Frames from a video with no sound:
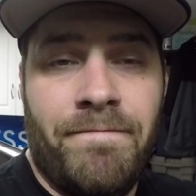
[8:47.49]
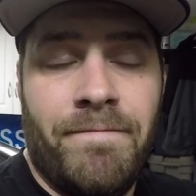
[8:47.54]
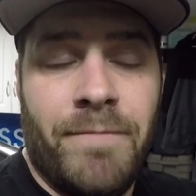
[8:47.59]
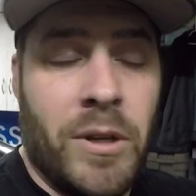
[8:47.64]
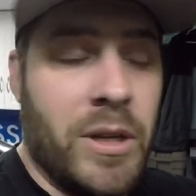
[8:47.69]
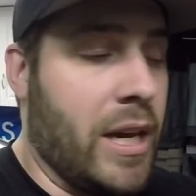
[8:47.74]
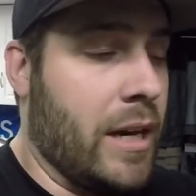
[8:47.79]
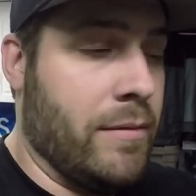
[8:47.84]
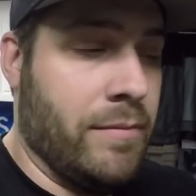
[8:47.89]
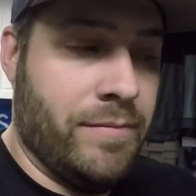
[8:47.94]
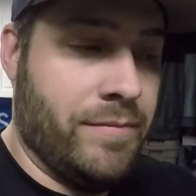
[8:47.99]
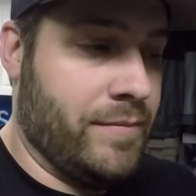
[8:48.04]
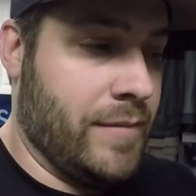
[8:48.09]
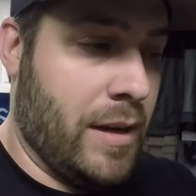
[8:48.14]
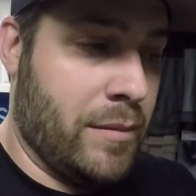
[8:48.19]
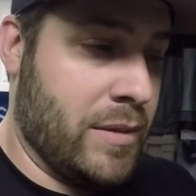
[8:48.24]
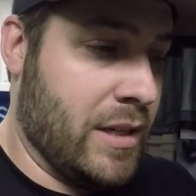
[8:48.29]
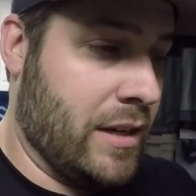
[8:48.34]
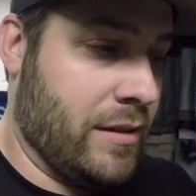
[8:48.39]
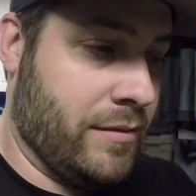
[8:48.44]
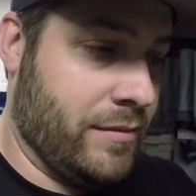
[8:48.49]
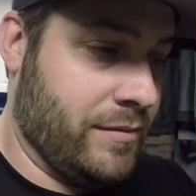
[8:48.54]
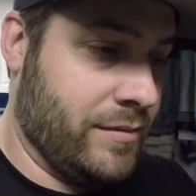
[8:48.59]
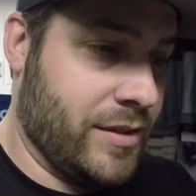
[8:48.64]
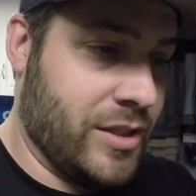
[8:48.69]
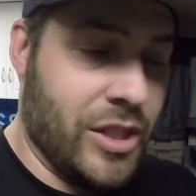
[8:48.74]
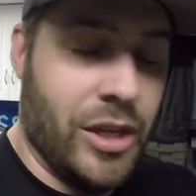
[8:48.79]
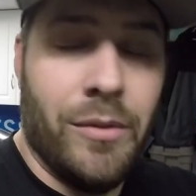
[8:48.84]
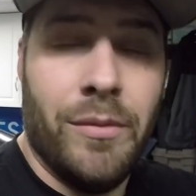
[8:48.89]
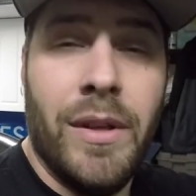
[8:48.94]
Okay, I'm done.
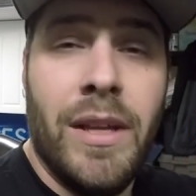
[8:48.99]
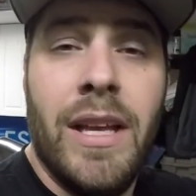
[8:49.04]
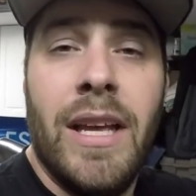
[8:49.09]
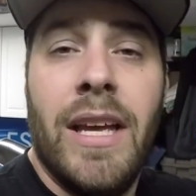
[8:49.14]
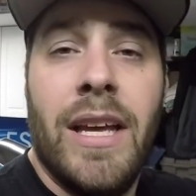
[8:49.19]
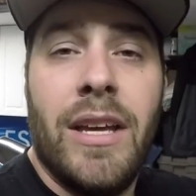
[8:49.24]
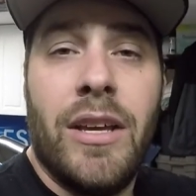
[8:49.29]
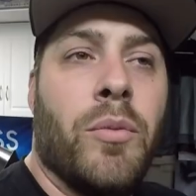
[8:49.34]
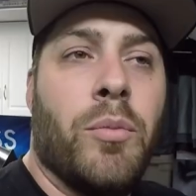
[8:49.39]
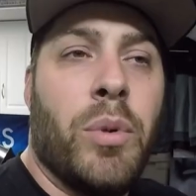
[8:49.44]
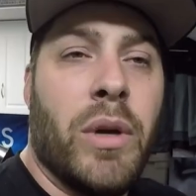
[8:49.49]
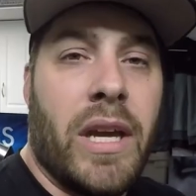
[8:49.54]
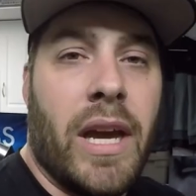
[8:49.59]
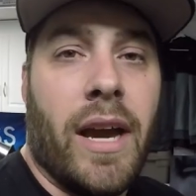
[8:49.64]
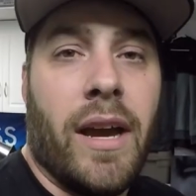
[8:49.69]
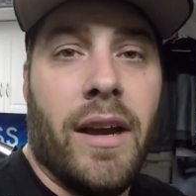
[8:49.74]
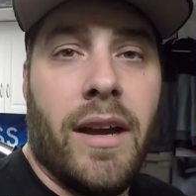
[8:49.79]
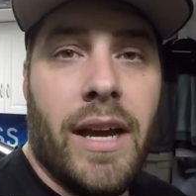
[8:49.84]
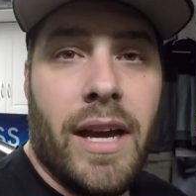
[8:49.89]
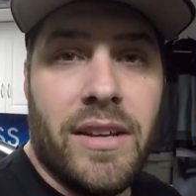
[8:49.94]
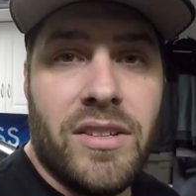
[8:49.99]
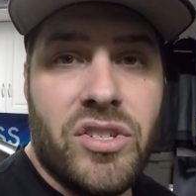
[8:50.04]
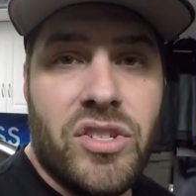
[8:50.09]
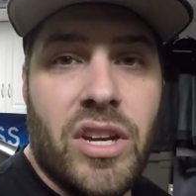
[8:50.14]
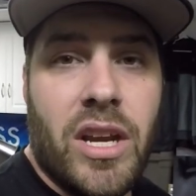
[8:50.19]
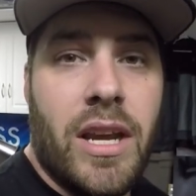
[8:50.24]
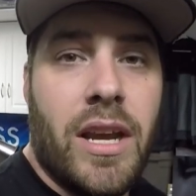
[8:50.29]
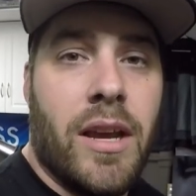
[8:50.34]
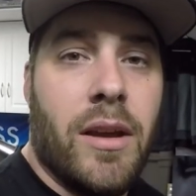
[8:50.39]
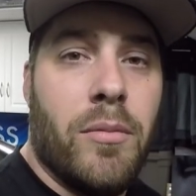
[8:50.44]
So. But yeah,
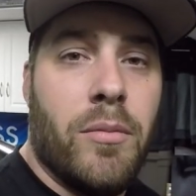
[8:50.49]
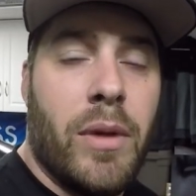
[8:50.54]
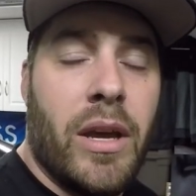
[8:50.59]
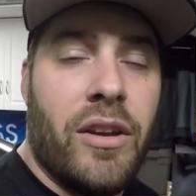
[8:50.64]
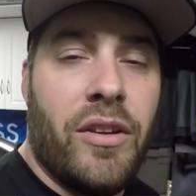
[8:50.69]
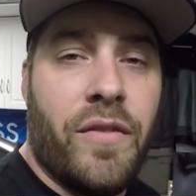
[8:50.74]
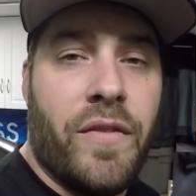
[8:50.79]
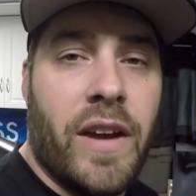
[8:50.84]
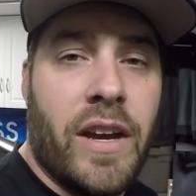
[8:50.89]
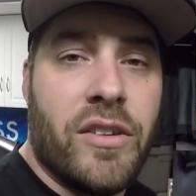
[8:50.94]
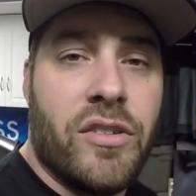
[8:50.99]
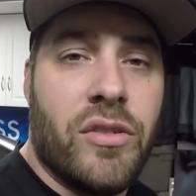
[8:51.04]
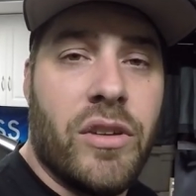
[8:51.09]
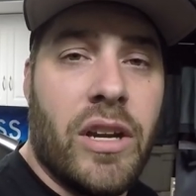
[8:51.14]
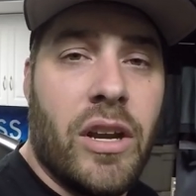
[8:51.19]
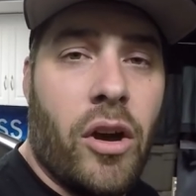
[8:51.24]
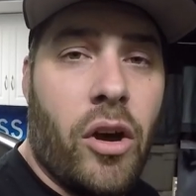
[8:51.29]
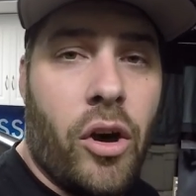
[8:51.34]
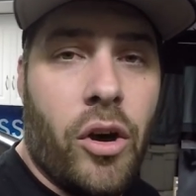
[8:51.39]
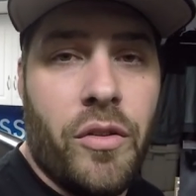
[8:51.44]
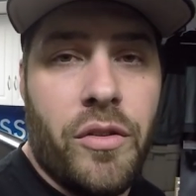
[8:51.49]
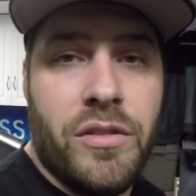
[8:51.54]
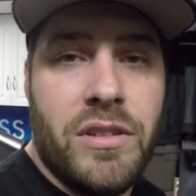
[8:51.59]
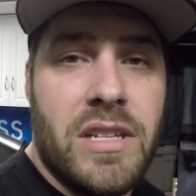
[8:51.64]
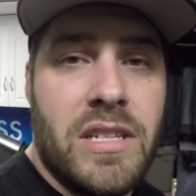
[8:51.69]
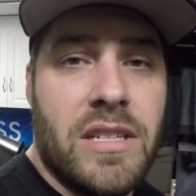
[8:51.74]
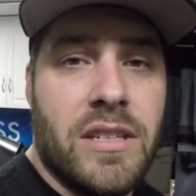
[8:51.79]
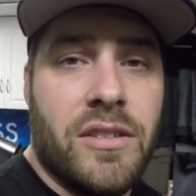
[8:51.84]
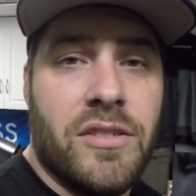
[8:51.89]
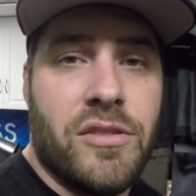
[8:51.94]
SJM Manufacturing, all their
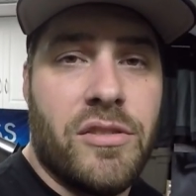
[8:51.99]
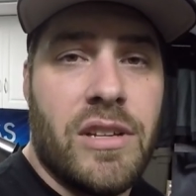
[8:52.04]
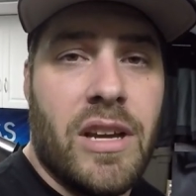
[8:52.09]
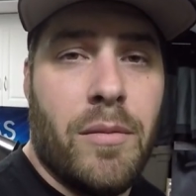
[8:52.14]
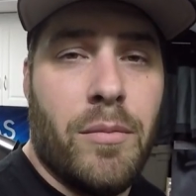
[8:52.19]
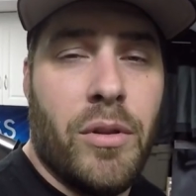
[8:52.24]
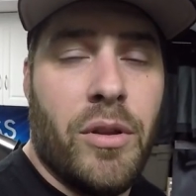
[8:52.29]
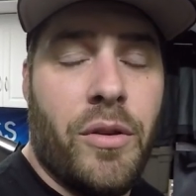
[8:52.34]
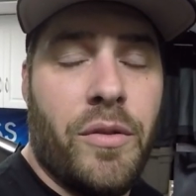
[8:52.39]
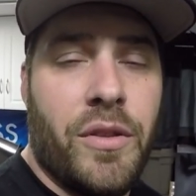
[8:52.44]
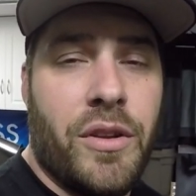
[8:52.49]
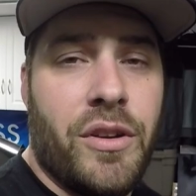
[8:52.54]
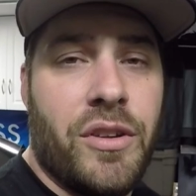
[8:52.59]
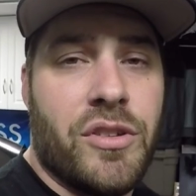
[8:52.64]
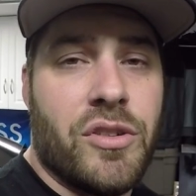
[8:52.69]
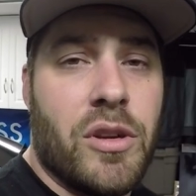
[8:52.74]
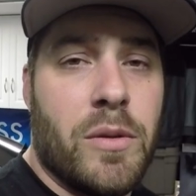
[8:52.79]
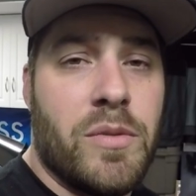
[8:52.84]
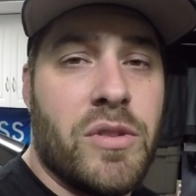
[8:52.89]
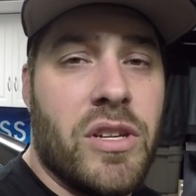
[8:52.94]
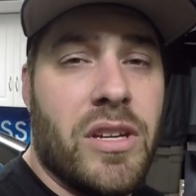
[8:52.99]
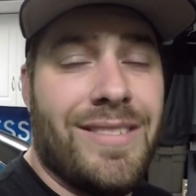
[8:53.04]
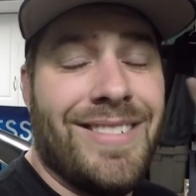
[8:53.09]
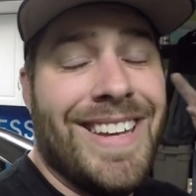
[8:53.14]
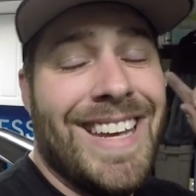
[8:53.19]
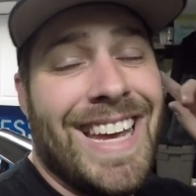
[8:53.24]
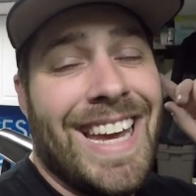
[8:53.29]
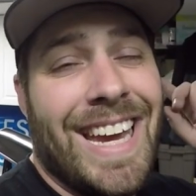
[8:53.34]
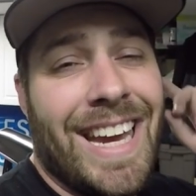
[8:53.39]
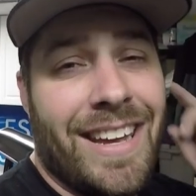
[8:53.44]
details are down below in the description.
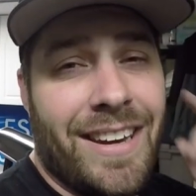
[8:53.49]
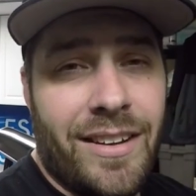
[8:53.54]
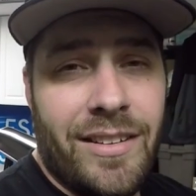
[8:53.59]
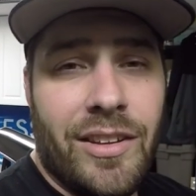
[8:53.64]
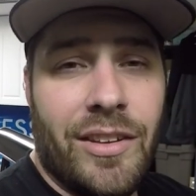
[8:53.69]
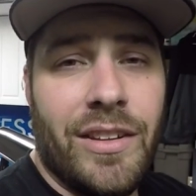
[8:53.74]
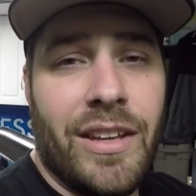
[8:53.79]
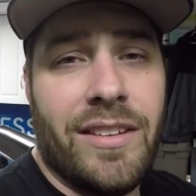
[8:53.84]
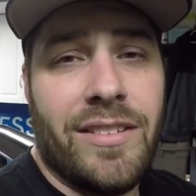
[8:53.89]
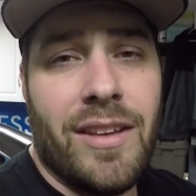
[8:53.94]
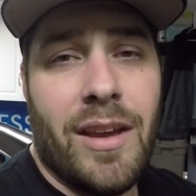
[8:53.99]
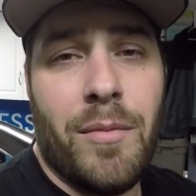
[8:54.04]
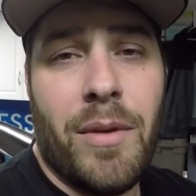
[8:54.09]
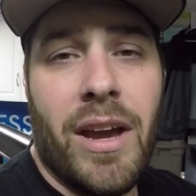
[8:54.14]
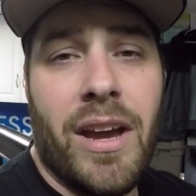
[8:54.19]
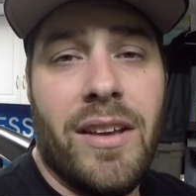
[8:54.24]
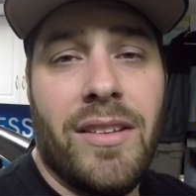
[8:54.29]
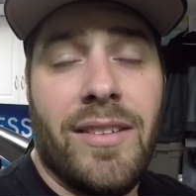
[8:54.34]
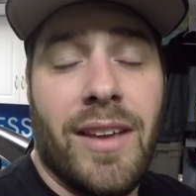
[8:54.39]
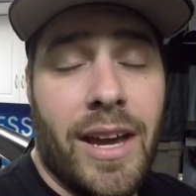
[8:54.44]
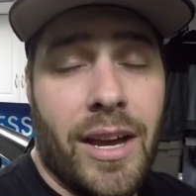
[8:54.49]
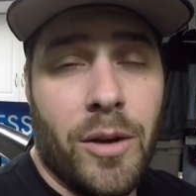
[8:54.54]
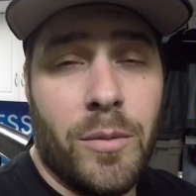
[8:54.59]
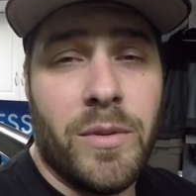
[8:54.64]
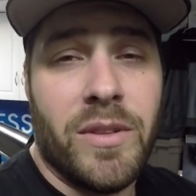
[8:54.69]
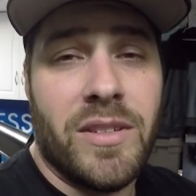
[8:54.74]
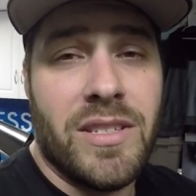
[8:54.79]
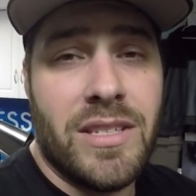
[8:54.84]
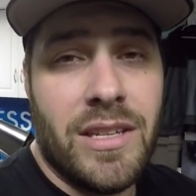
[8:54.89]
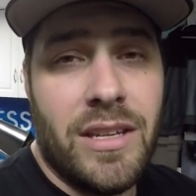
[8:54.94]
And until next time, guys, I hope
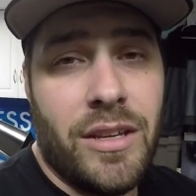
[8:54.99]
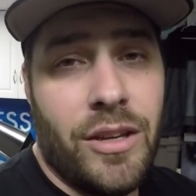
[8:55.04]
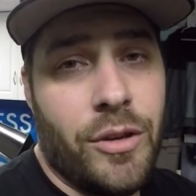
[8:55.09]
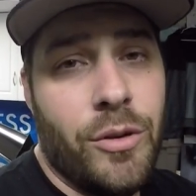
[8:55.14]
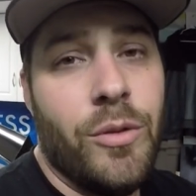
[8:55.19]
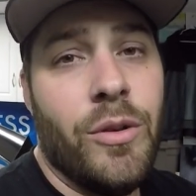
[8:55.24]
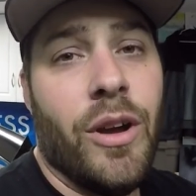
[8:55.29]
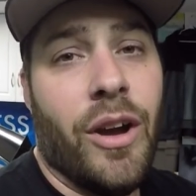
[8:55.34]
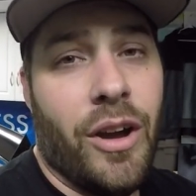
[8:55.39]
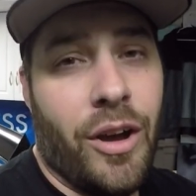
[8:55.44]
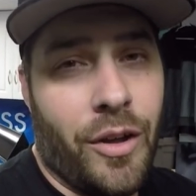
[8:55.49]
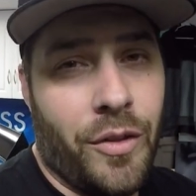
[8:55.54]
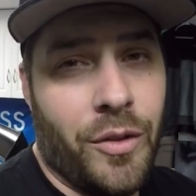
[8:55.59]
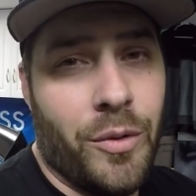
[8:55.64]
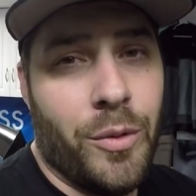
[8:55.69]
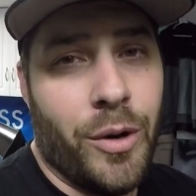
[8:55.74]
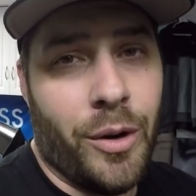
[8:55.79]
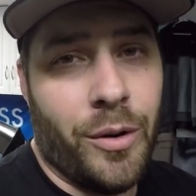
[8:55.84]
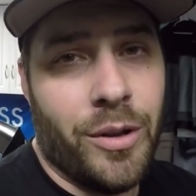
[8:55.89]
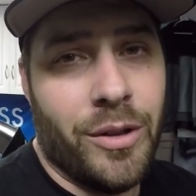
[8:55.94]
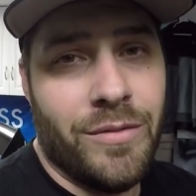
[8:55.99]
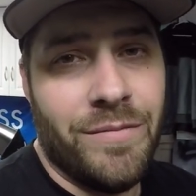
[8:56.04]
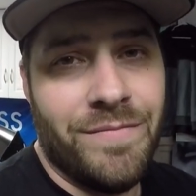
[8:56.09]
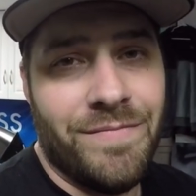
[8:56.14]
to see you on the road.